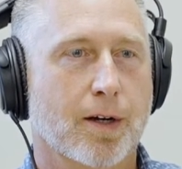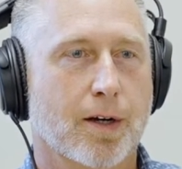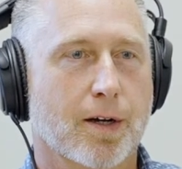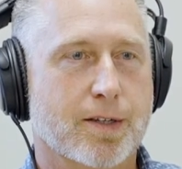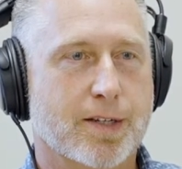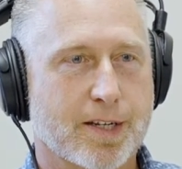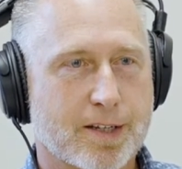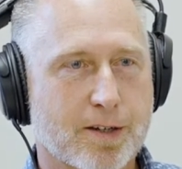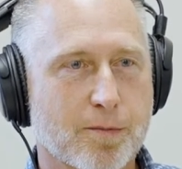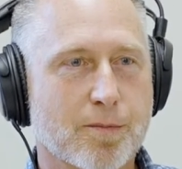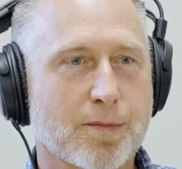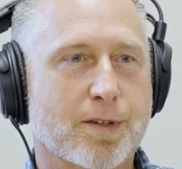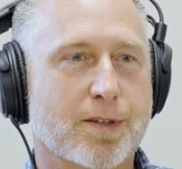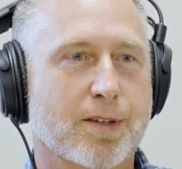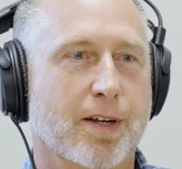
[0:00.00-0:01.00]

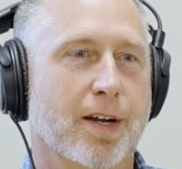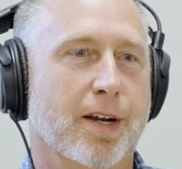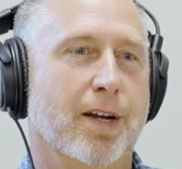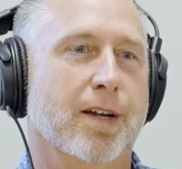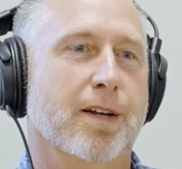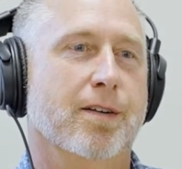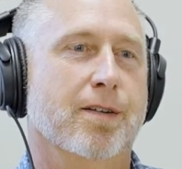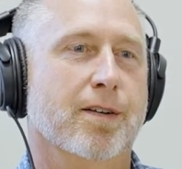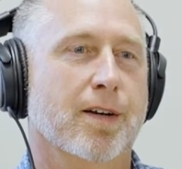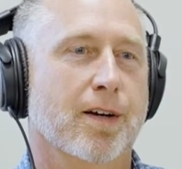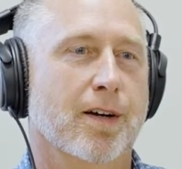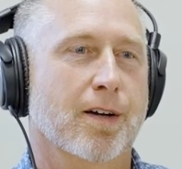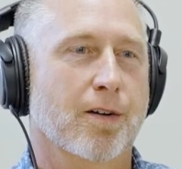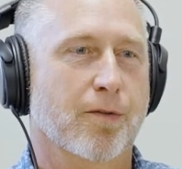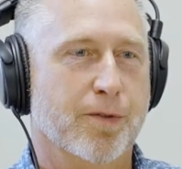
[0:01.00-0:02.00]
systems and
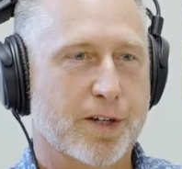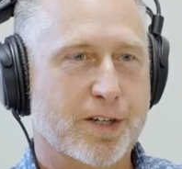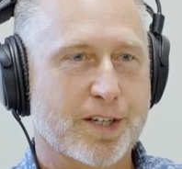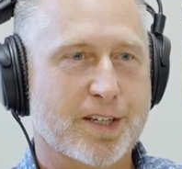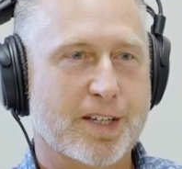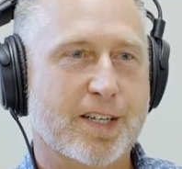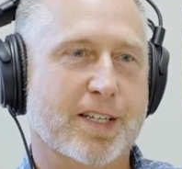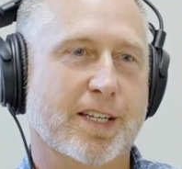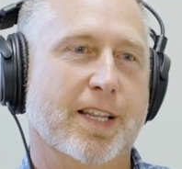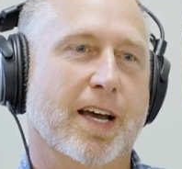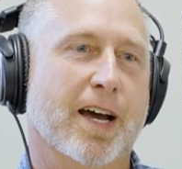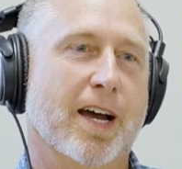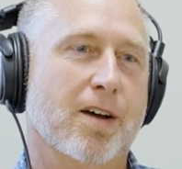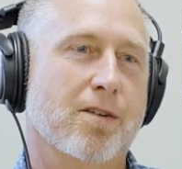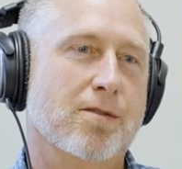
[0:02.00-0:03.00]
efficiencies in the
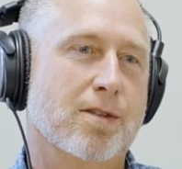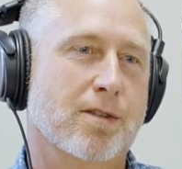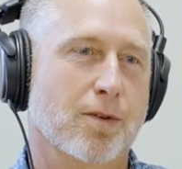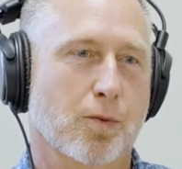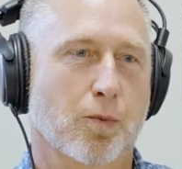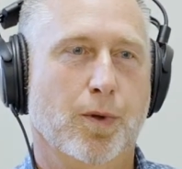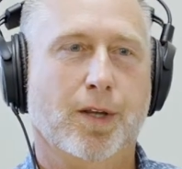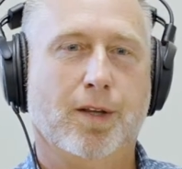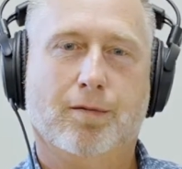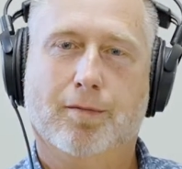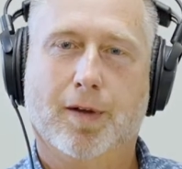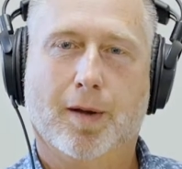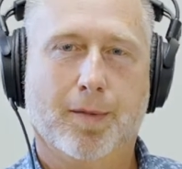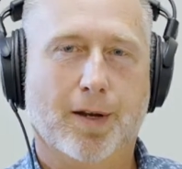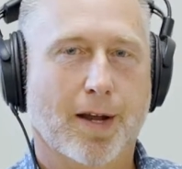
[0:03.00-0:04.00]
house. So
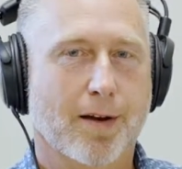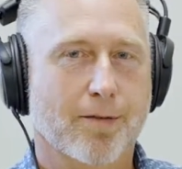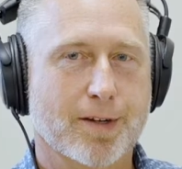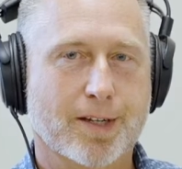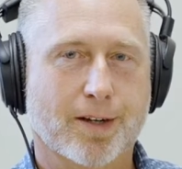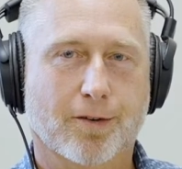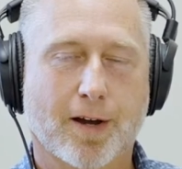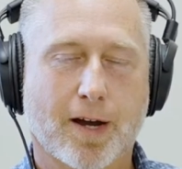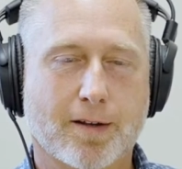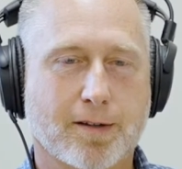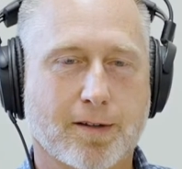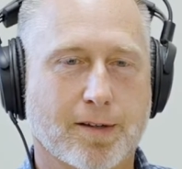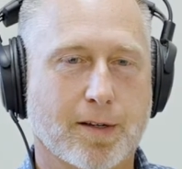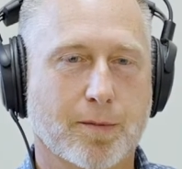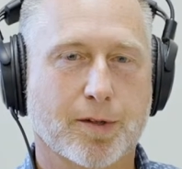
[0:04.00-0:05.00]
every single house, it
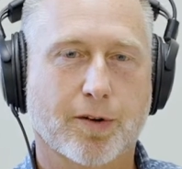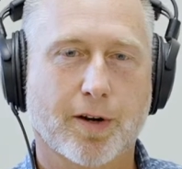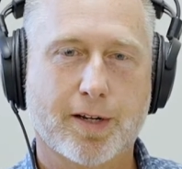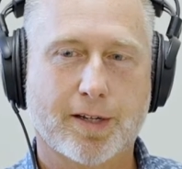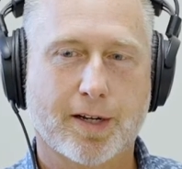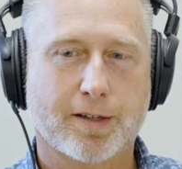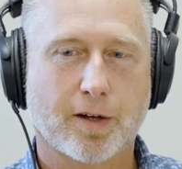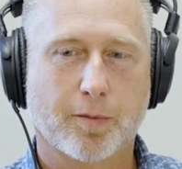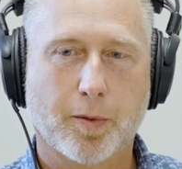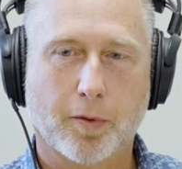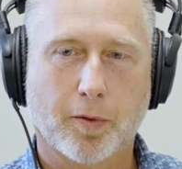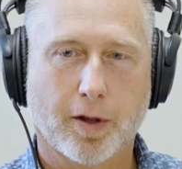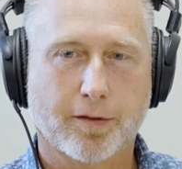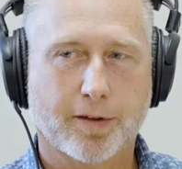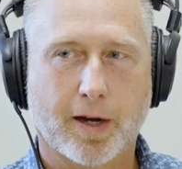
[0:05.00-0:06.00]
seems crazy. I tell people
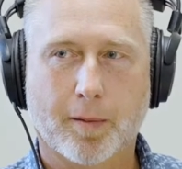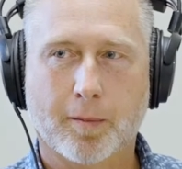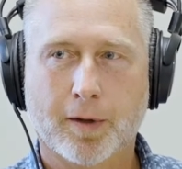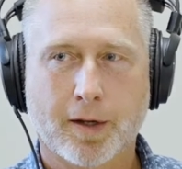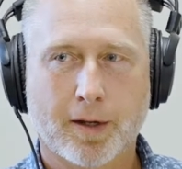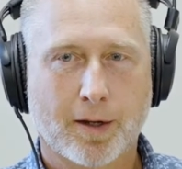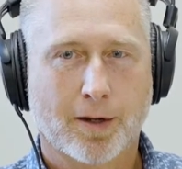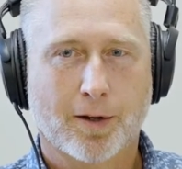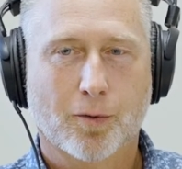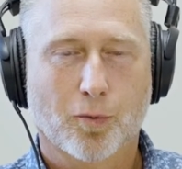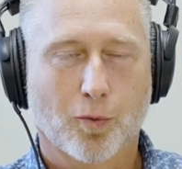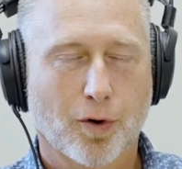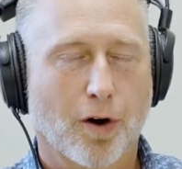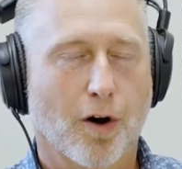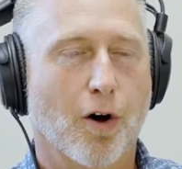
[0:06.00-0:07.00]
all the time,
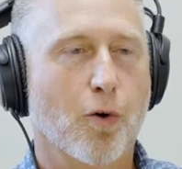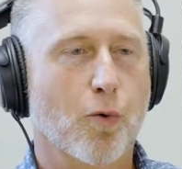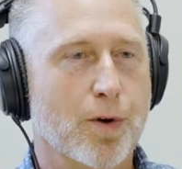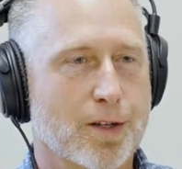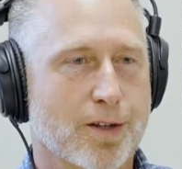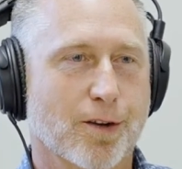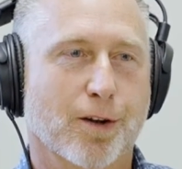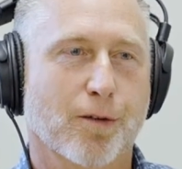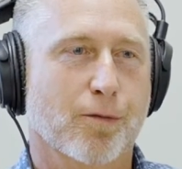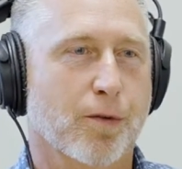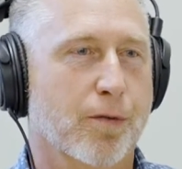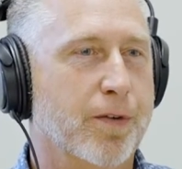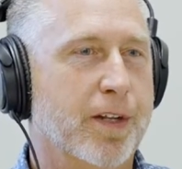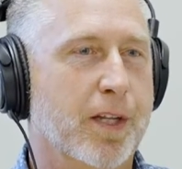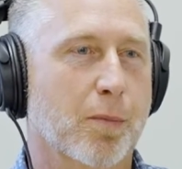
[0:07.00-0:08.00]
we're always looking for
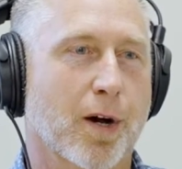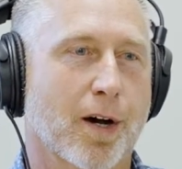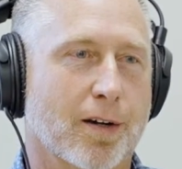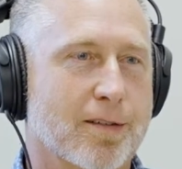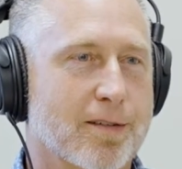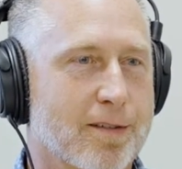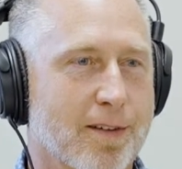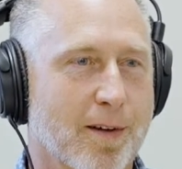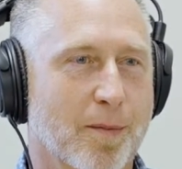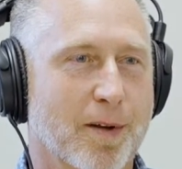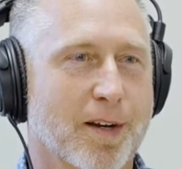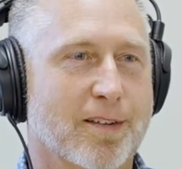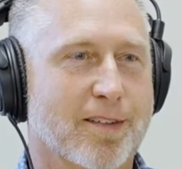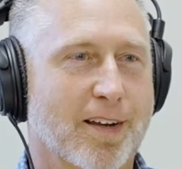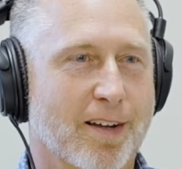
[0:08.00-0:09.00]
$50. I mean,
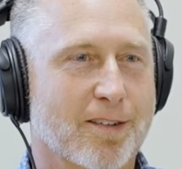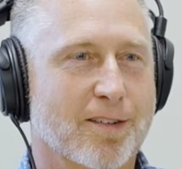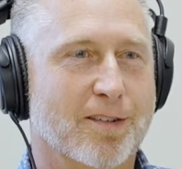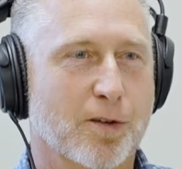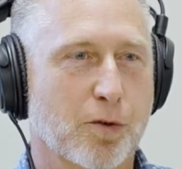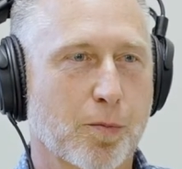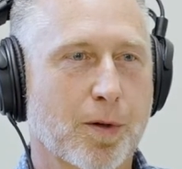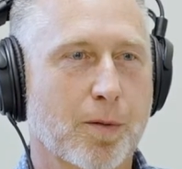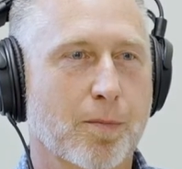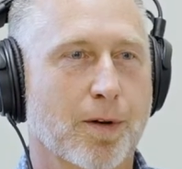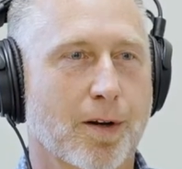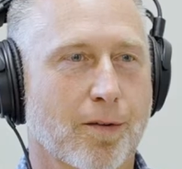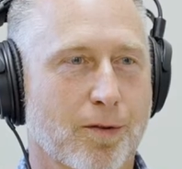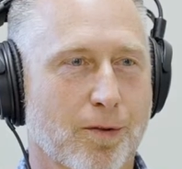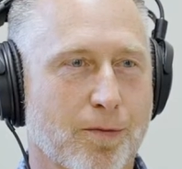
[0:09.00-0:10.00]
it sounds stupid, but
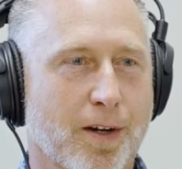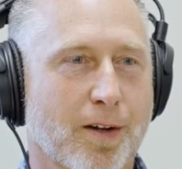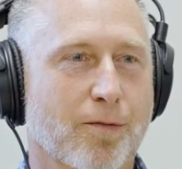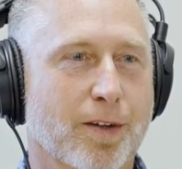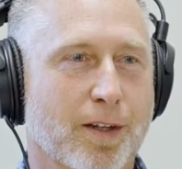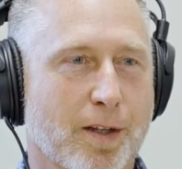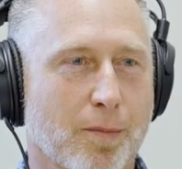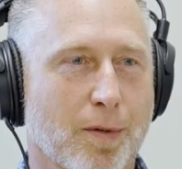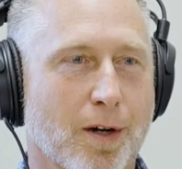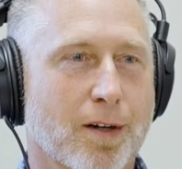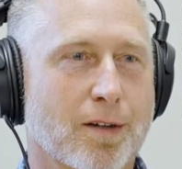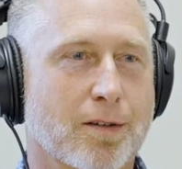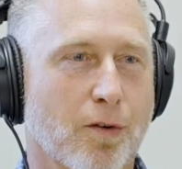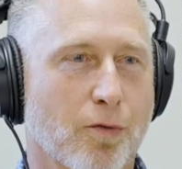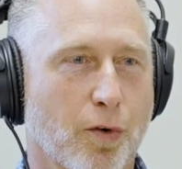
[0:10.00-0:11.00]
if you find
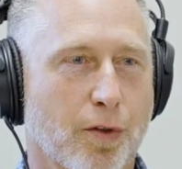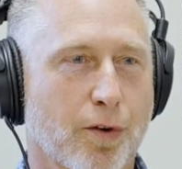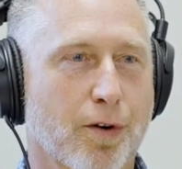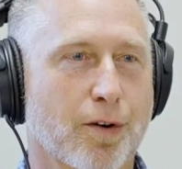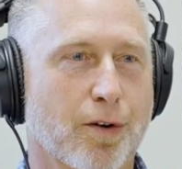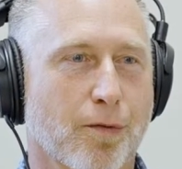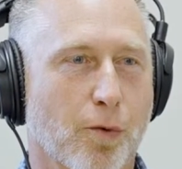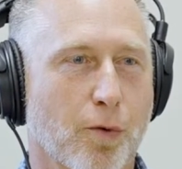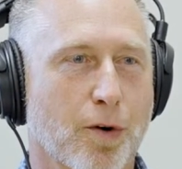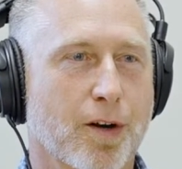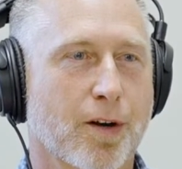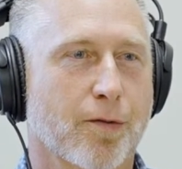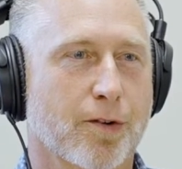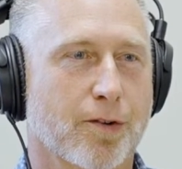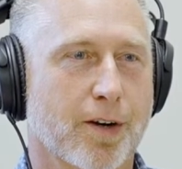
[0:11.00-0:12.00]
$50 over 30 or 40
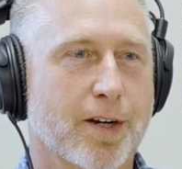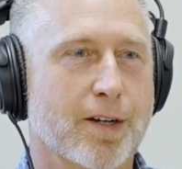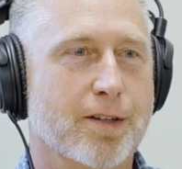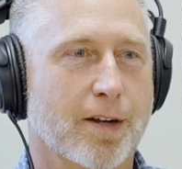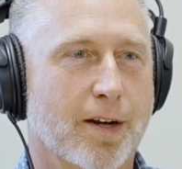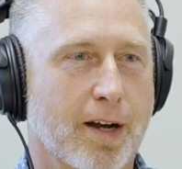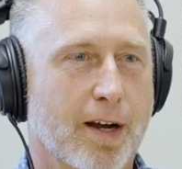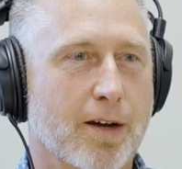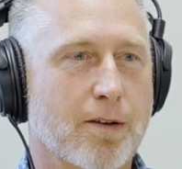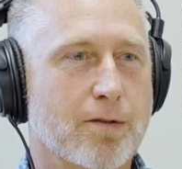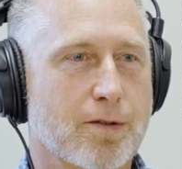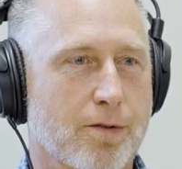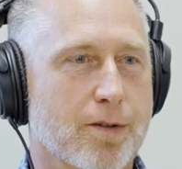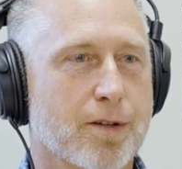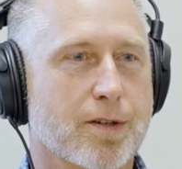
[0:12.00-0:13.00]
different trades on a house,
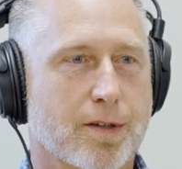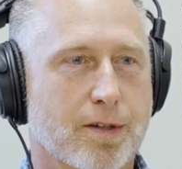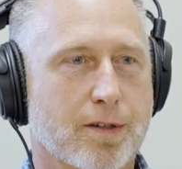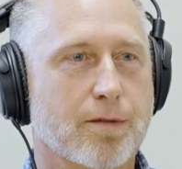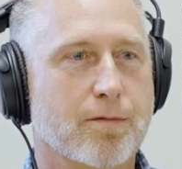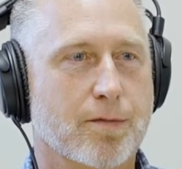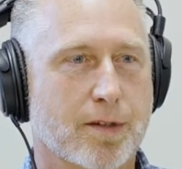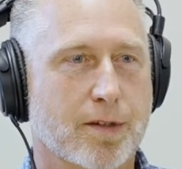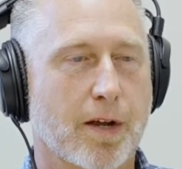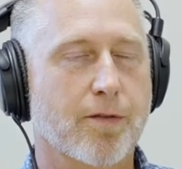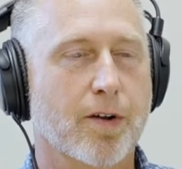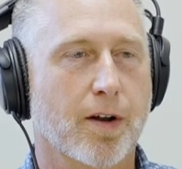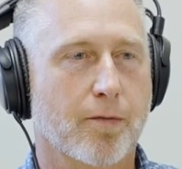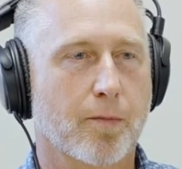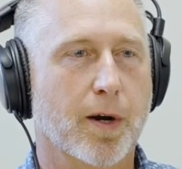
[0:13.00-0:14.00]
you just saved
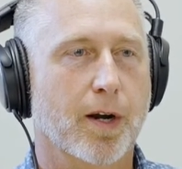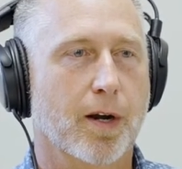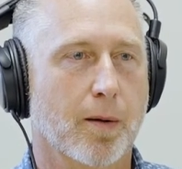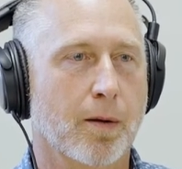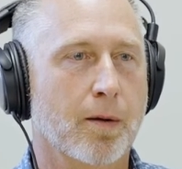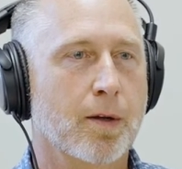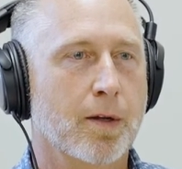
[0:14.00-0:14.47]
enough money to